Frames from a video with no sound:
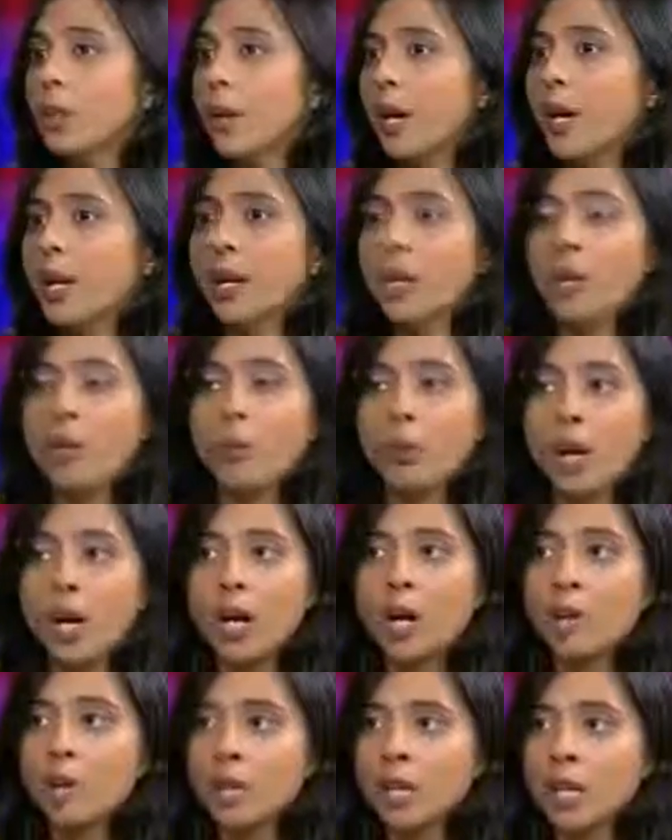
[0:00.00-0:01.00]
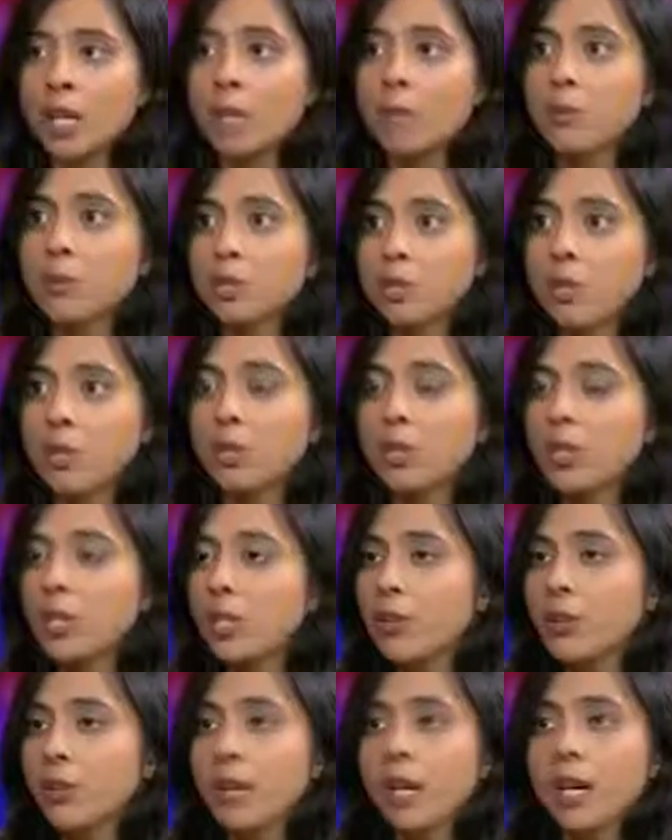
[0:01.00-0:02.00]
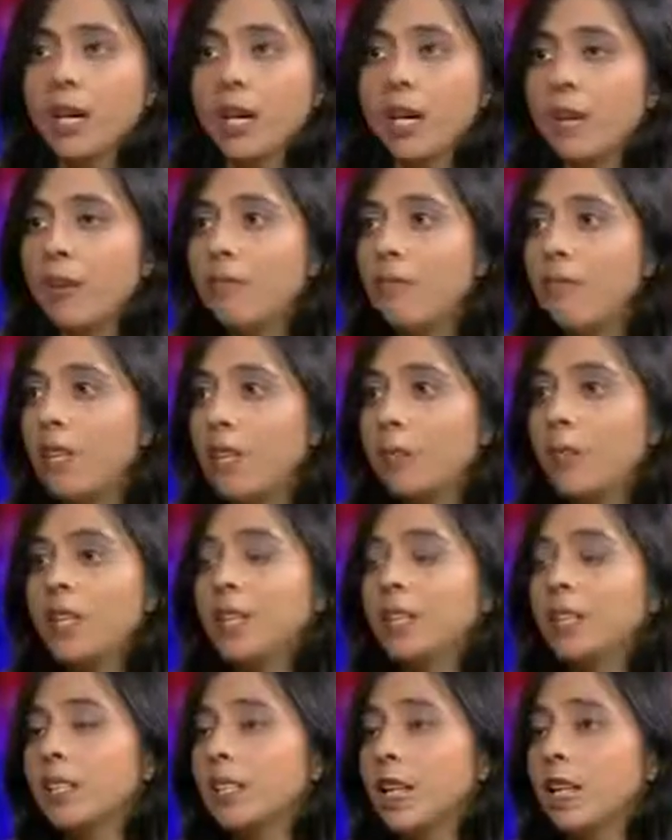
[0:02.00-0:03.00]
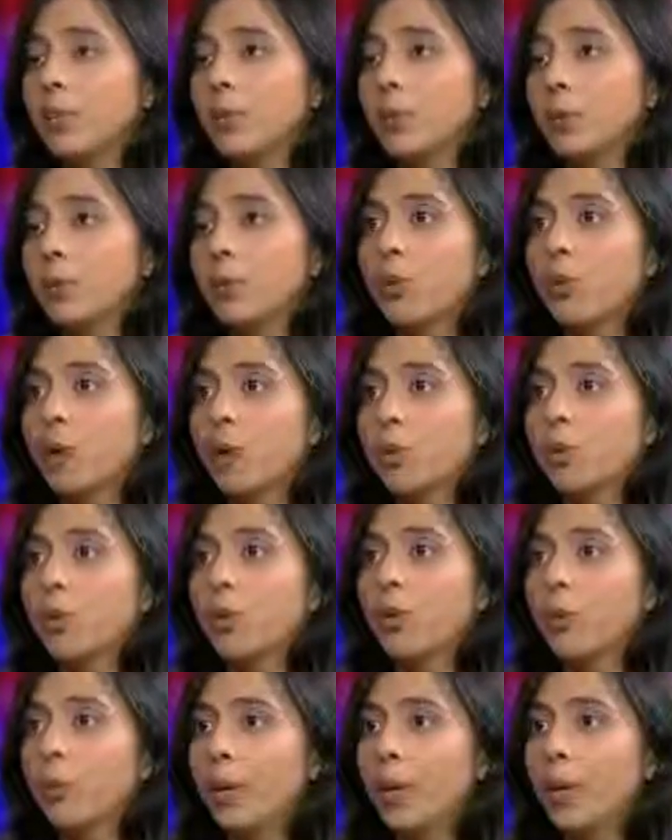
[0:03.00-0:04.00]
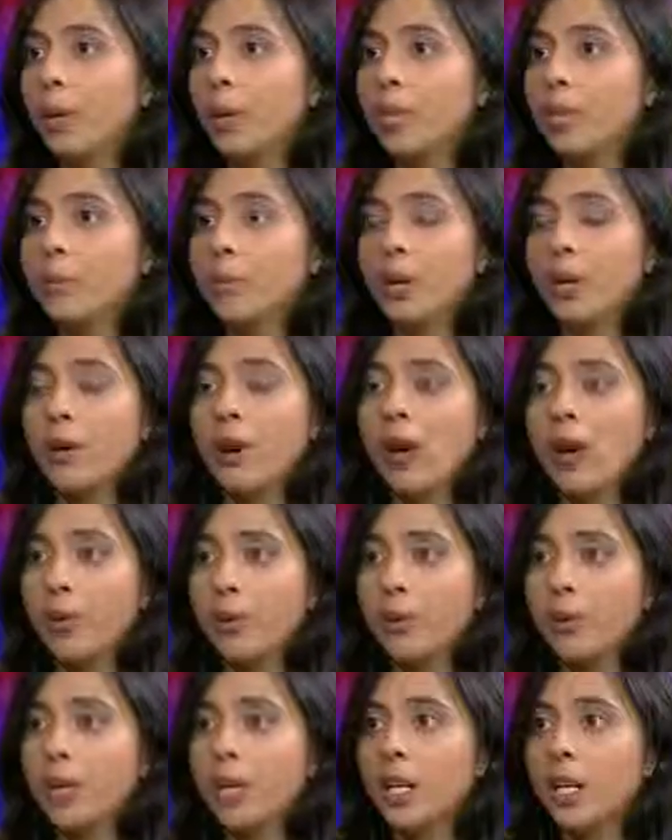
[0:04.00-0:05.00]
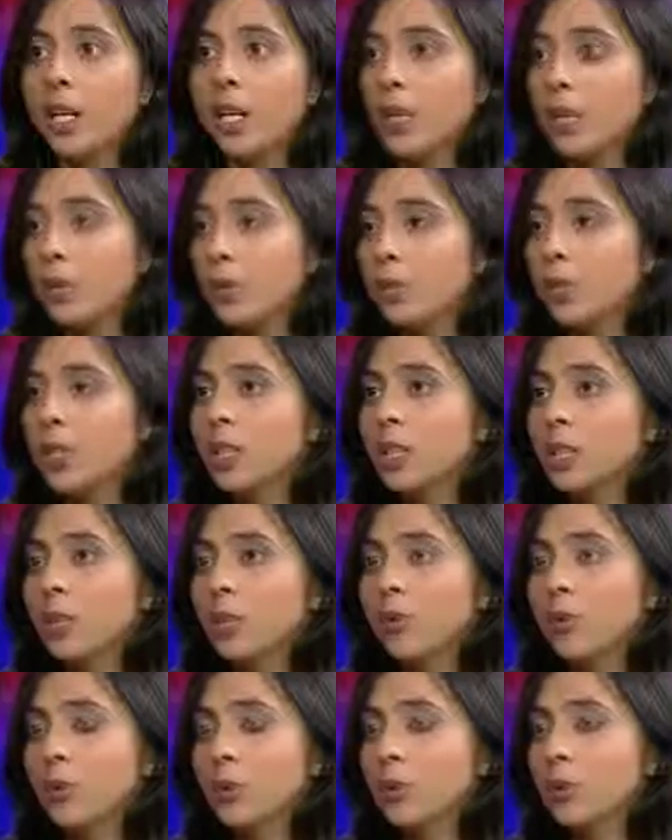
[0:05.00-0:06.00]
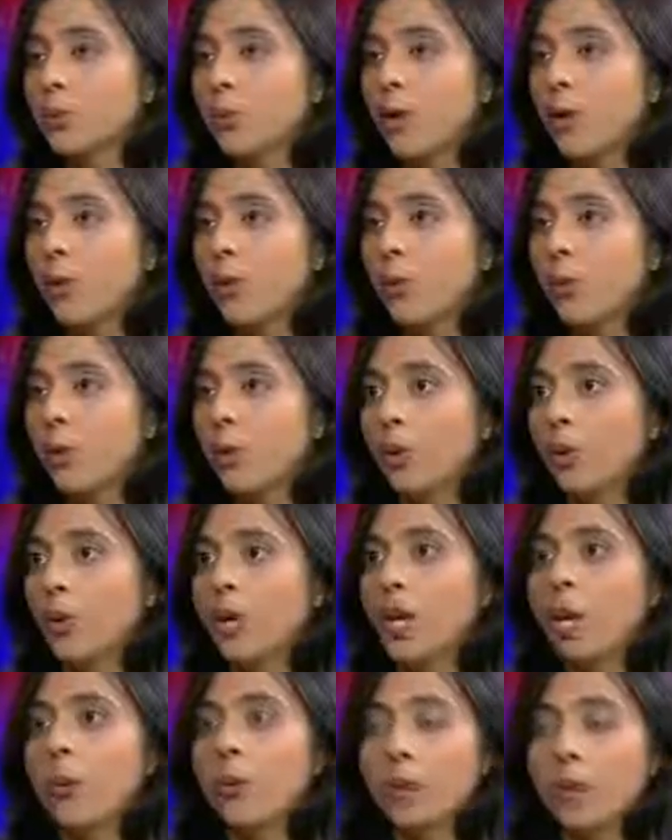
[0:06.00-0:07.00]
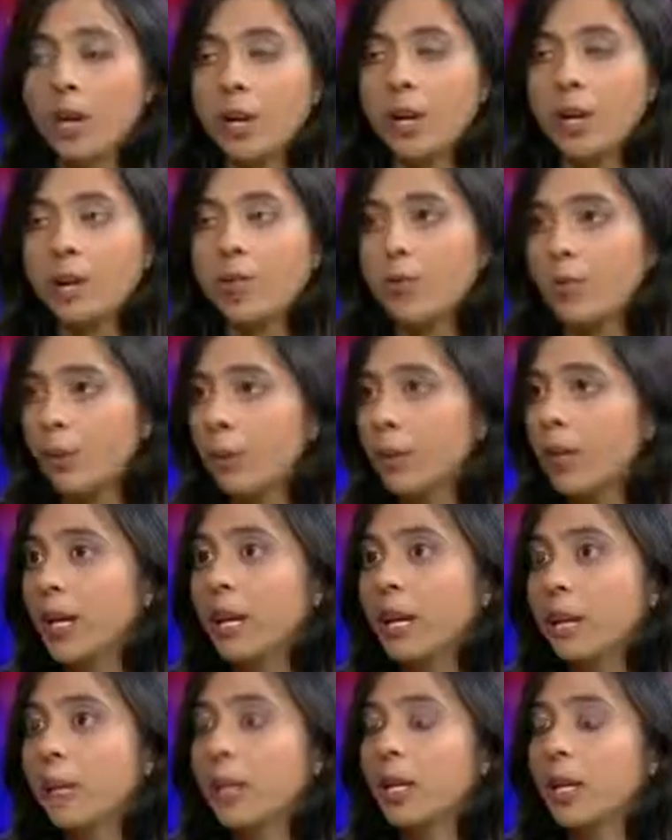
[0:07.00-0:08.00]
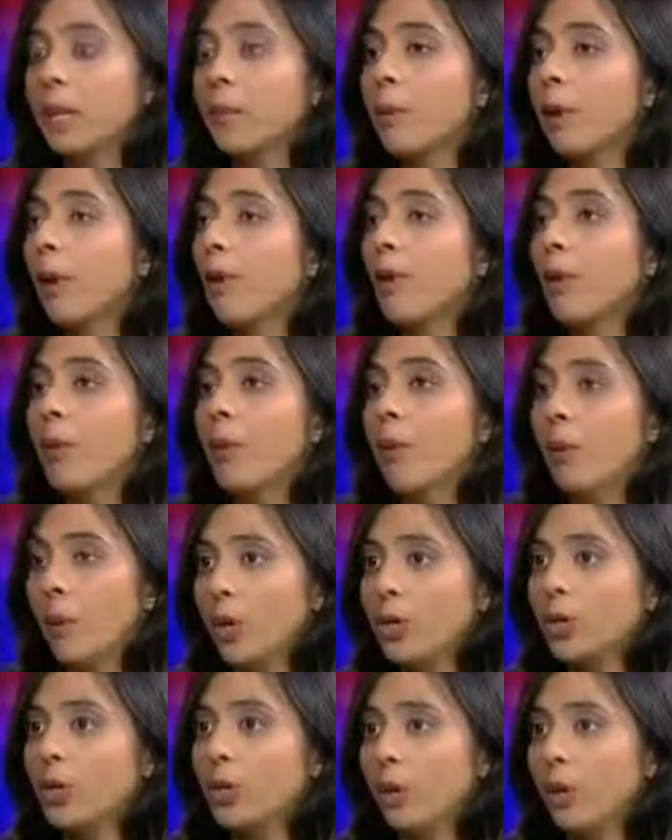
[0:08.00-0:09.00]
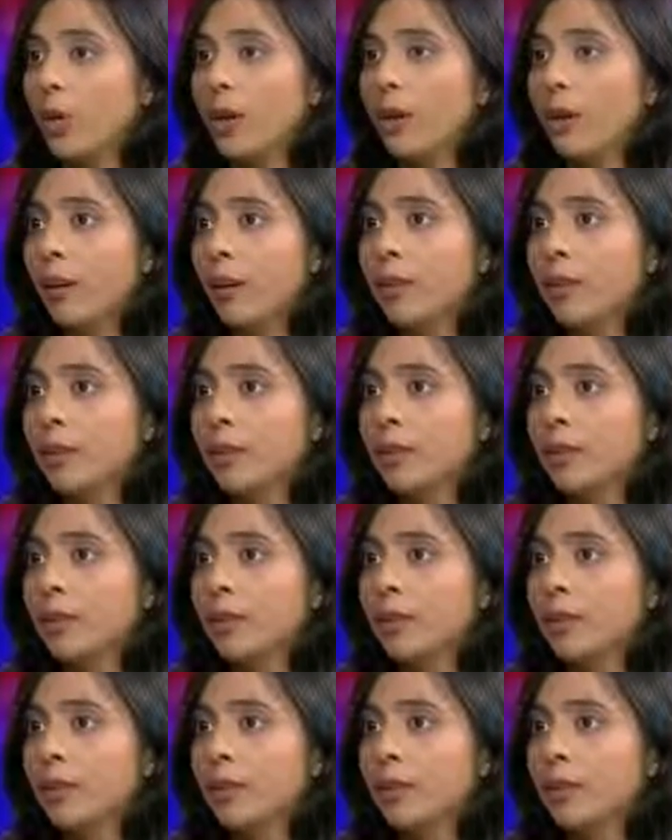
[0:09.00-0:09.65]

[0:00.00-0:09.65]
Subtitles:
about it and why it was kept so secret. And fundamentally, that's what the program's all about. It's about operating and using lethal force around the world without informing anybody about what's going on.